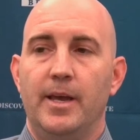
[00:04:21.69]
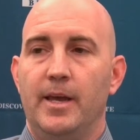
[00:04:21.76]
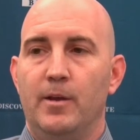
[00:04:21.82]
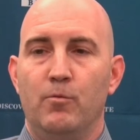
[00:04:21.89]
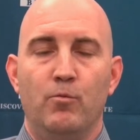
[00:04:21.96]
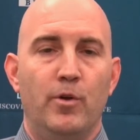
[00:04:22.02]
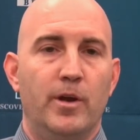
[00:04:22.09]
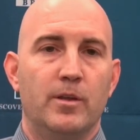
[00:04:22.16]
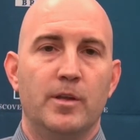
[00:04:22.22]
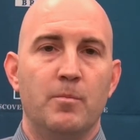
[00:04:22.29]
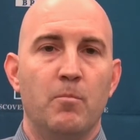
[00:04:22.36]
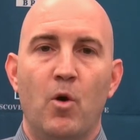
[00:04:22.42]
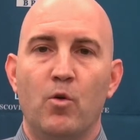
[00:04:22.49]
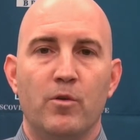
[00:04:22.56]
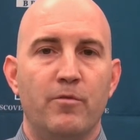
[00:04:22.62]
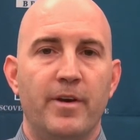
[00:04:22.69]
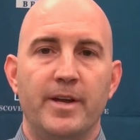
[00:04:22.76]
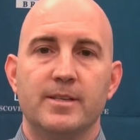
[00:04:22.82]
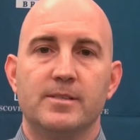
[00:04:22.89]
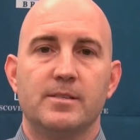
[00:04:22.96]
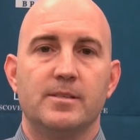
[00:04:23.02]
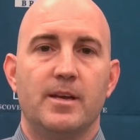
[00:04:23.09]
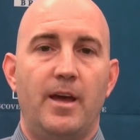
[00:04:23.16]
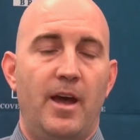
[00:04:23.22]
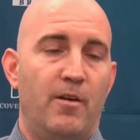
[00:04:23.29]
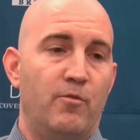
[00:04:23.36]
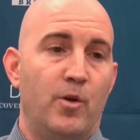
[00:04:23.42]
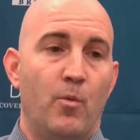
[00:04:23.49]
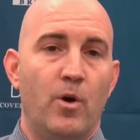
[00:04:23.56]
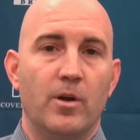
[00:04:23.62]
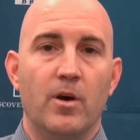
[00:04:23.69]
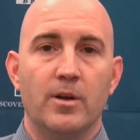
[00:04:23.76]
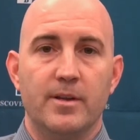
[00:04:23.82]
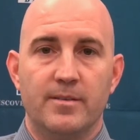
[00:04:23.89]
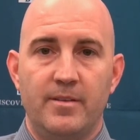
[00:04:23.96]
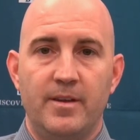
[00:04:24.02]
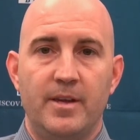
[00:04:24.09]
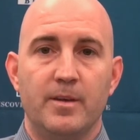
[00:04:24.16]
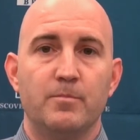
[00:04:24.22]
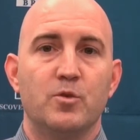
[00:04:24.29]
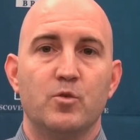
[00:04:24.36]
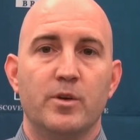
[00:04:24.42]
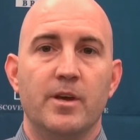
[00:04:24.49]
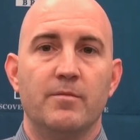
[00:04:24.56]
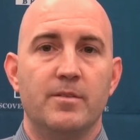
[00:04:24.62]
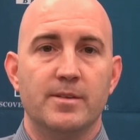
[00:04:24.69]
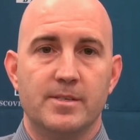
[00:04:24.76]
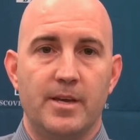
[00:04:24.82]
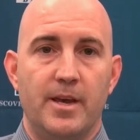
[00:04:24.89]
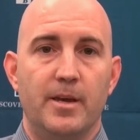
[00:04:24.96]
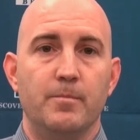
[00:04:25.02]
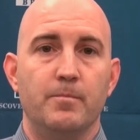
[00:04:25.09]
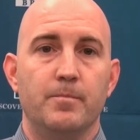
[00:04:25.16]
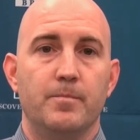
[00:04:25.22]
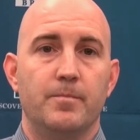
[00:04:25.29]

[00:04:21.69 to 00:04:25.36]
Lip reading: it really motivates everyone on the team to give the same.